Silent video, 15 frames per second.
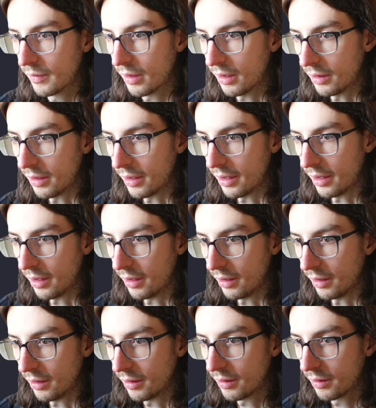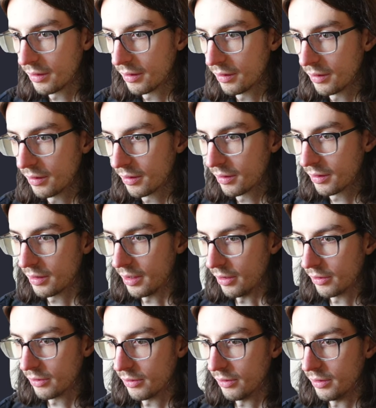And then
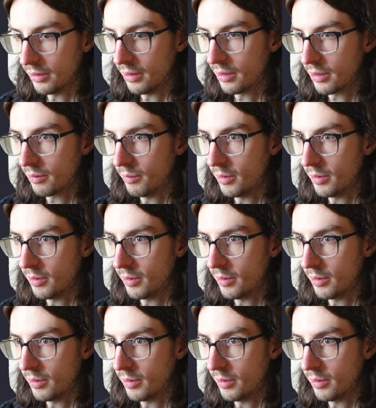character unlock